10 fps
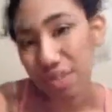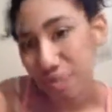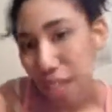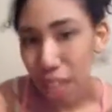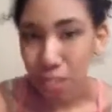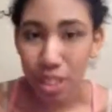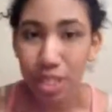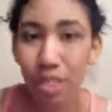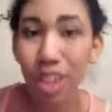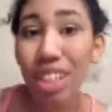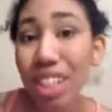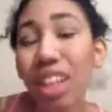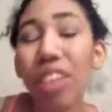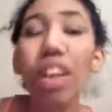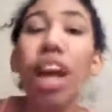my life isn't very
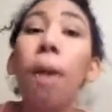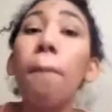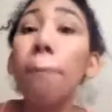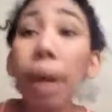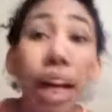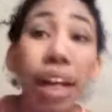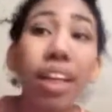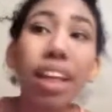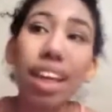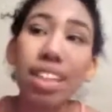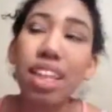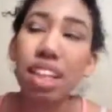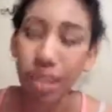exciting right now. But like I said,